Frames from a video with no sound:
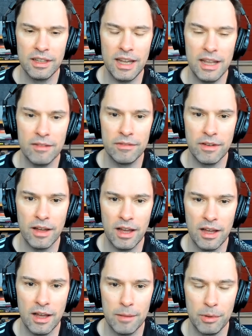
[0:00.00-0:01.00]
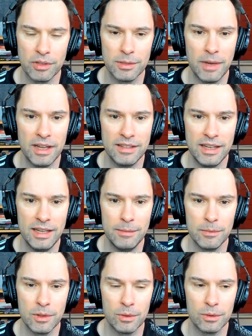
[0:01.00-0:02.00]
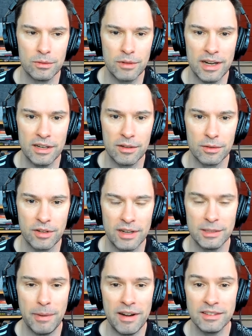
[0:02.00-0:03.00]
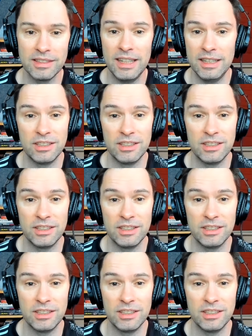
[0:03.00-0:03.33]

give a book to my team called Radical Transparency.